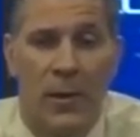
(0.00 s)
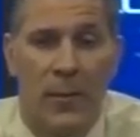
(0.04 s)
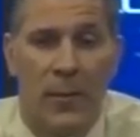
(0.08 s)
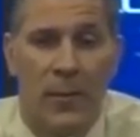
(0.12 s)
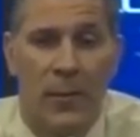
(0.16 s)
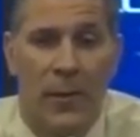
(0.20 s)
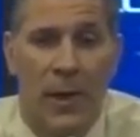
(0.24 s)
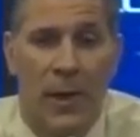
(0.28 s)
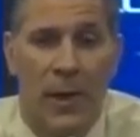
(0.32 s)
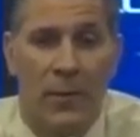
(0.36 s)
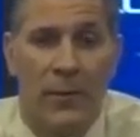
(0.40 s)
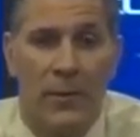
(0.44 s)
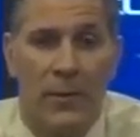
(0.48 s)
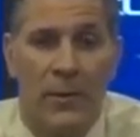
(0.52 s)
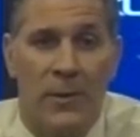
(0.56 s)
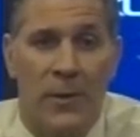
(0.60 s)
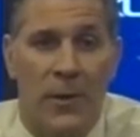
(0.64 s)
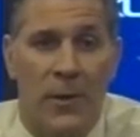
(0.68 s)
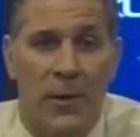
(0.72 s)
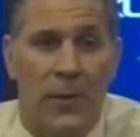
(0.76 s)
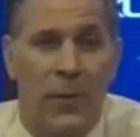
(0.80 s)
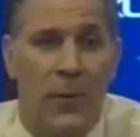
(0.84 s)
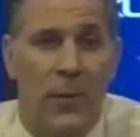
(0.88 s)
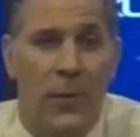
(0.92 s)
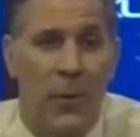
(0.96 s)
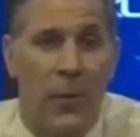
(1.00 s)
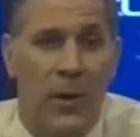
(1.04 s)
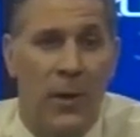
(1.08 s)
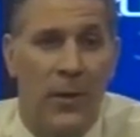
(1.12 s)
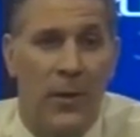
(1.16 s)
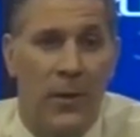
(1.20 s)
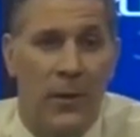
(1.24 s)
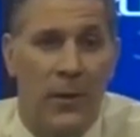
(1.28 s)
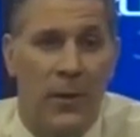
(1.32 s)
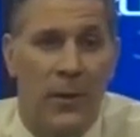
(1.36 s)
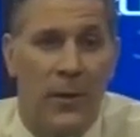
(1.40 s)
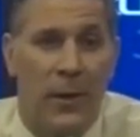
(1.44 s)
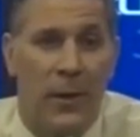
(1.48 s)
But I was starting to
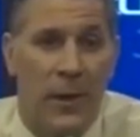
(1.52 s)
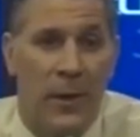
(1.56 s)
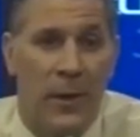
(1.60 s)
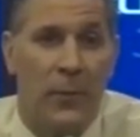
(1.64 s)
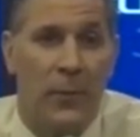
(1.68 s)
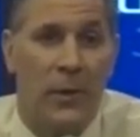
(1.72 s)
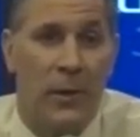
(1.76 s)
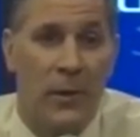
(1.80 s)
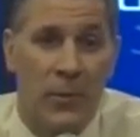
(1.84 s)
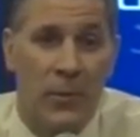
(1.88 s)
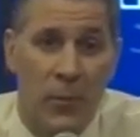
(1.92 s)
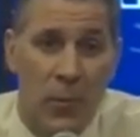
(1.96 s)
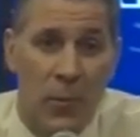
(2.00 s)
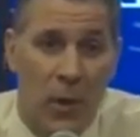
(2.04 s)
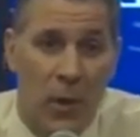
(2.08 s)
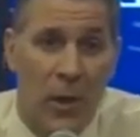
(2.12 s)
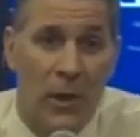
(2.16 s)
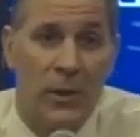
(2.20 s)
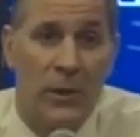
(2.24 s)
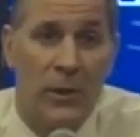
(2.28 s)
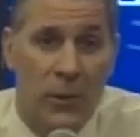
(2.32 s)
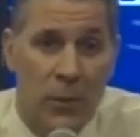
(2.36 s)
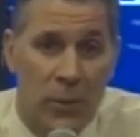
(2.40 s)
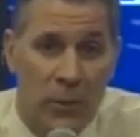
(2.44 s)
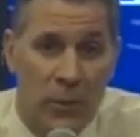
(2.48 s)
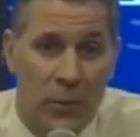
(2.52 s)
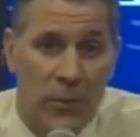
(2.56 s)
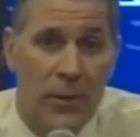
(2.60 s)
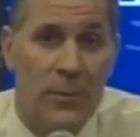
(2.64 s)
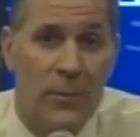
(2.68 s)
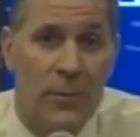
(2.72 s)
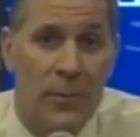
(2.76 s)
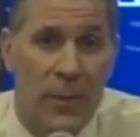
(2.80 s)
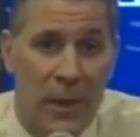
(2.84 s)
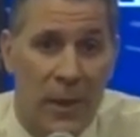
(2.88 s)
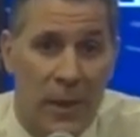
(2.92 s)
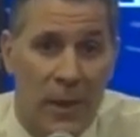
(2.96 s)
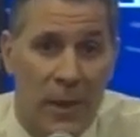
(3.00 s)
wonder, like, when you watch
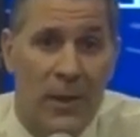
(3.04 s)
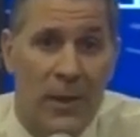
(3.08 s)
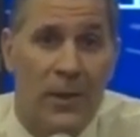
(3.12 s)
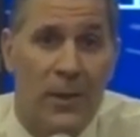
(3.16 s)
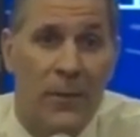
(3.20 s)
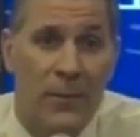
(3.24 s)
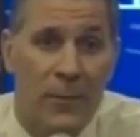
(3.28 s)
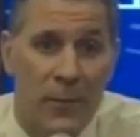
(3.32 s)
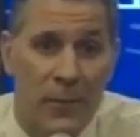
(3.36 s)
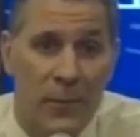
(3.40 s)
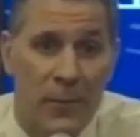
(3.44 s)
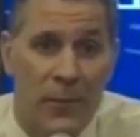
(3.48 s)
goalies make